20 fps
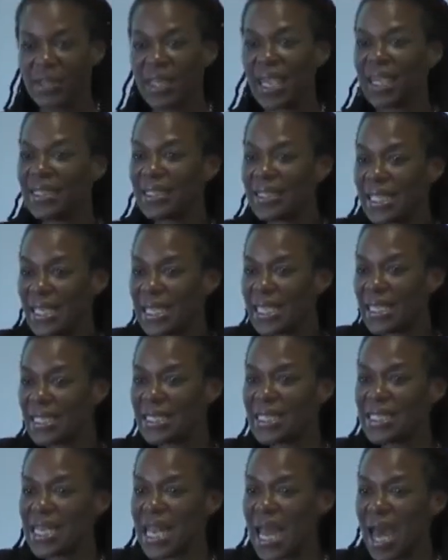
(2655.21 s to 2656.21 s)
The idea
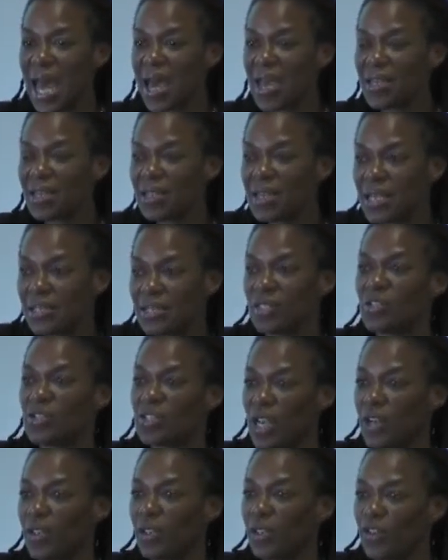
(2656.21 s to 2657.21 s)
is not
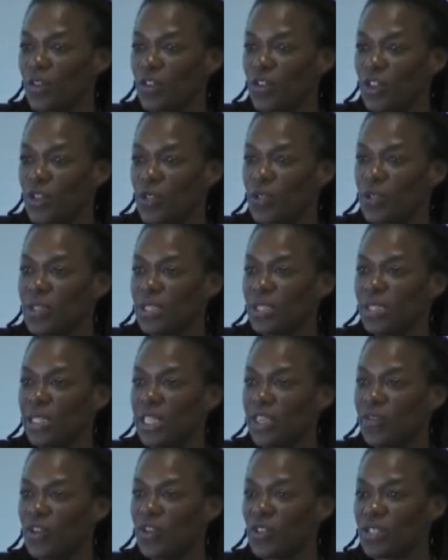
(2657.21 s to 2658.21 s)
necessarily for you to
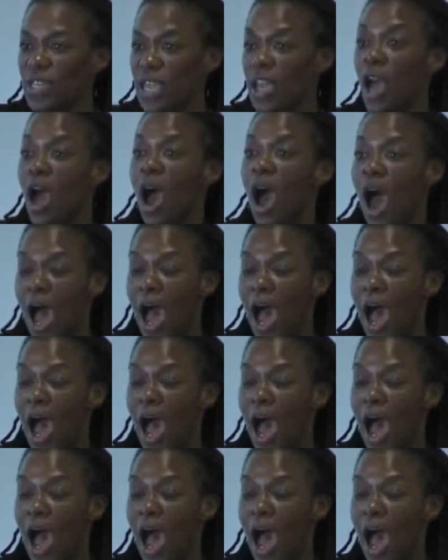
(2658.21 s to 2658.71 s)
leave here saying,